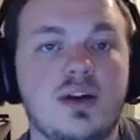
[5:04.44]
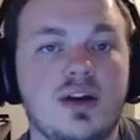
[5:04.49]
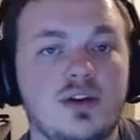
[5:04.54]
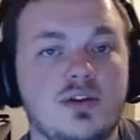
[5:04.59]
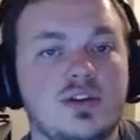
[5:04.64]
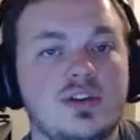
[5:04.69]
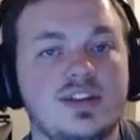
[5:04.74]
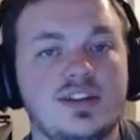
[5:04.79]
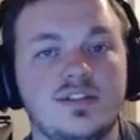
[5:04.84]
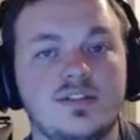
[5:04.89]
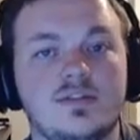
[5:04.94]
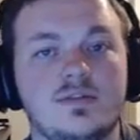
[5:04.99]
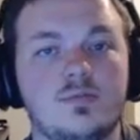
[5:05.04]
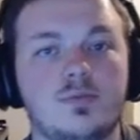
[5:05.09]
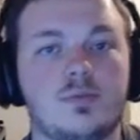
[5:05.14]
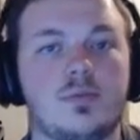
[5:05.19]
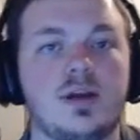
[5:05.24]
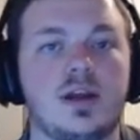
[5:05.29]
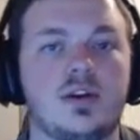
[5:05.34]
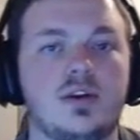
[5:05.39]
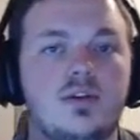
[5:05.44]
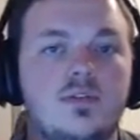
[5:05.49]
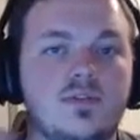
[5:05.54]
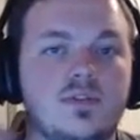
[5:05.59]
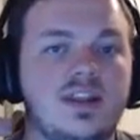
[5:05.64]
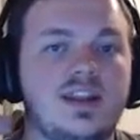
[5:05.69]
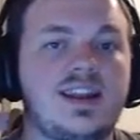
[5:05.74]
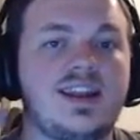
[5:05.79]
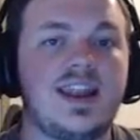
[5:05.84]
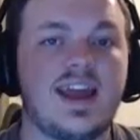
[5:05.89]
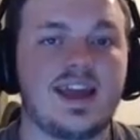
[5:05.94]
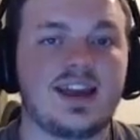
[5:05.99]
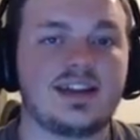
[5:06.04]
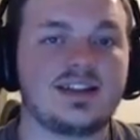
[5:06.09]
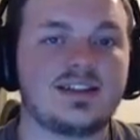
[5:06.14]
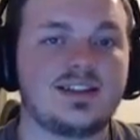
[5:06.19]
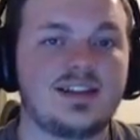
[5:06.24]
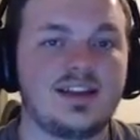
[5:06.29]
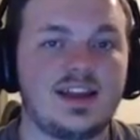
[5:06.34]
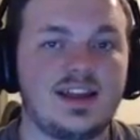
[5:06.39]
better gear to prepare you for
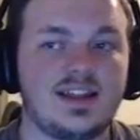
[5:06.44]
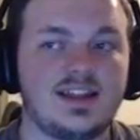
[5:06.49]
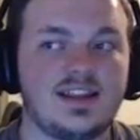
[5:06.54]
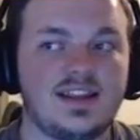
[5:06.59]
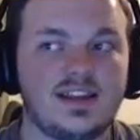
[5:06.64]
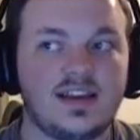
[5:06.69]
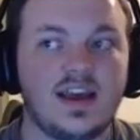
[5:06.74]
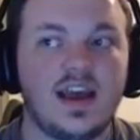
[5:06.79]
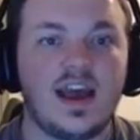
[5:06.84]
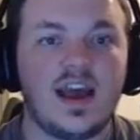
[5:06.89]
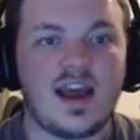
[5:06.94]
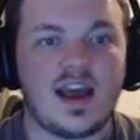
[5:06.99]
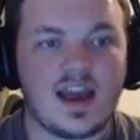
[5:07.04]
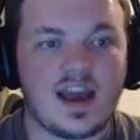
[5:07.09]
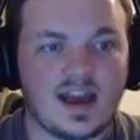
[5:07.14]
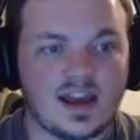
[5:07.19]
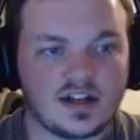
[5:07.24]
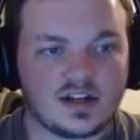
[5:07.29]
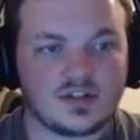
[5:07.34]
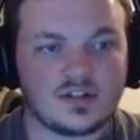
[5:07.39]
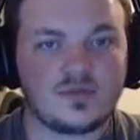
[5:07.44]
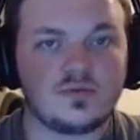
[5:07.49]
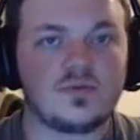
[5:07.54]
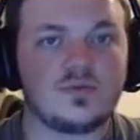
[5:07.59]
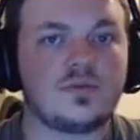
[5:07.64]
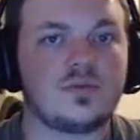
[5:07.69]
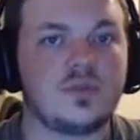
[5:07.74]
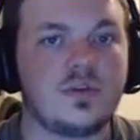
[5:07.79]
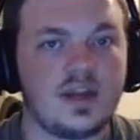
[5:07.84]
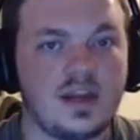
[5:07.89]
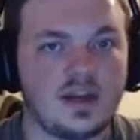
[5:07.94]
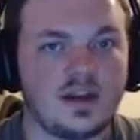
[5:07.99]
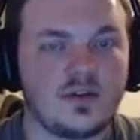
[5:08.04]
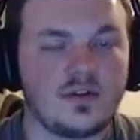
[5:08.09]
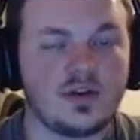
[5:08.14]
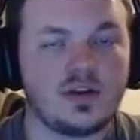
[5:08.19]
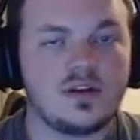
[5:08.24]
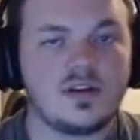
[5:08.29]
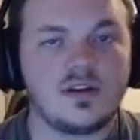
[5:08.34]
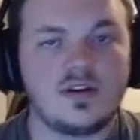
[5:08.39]
the actual
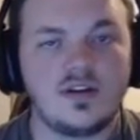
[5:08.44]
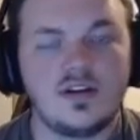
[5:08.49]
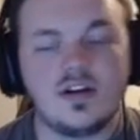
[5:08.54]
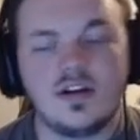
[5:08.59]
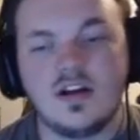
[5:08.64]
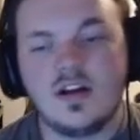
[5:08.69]
area.